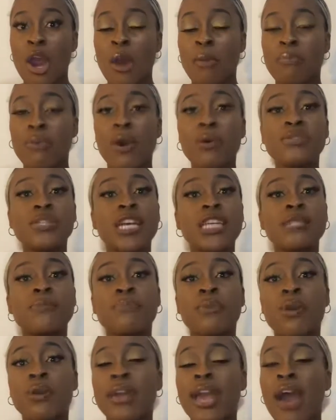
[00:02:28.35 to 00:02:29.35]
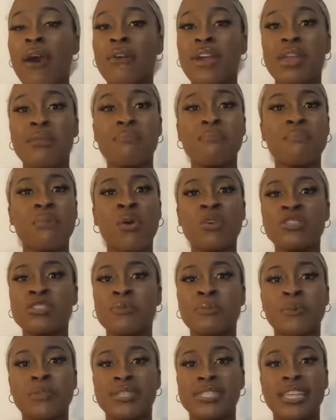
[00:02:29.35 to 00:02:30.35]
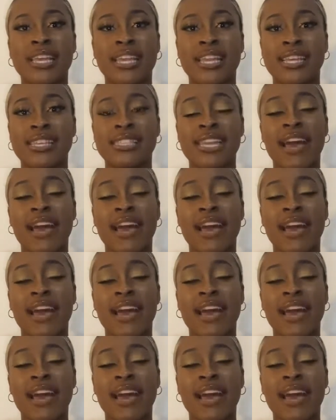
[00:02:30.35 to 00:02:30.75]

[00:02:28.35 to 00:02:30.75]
protests broke out in multiple cities